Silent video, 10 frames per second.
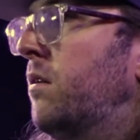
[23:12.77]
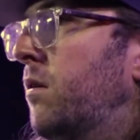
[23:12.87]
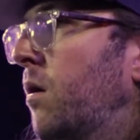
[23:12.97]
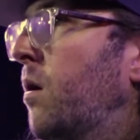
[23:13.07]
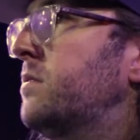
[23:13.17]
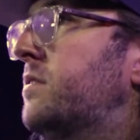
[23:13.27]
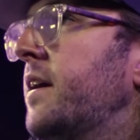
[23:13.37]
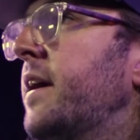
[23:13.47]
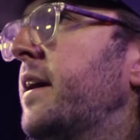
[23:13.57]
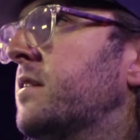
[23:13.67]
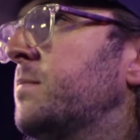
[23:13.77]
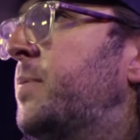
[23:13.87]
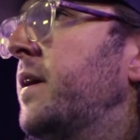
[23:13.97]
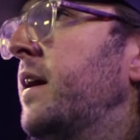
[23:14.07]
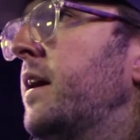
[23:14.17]
Lord, take the
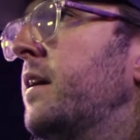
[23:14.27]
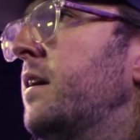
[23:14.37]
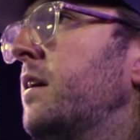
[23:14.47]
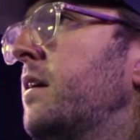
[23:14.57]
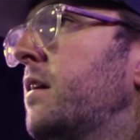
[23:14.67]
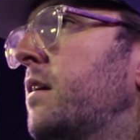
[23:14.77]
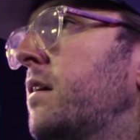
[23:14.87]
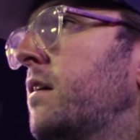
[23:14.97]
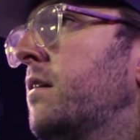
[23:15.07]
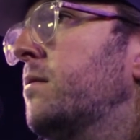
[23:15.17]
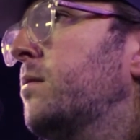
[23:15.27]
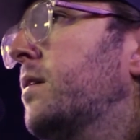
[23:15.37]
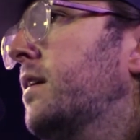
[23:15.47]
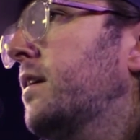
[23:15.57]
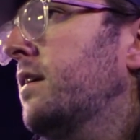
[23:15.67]
pain
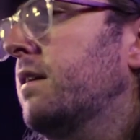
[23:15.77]
away.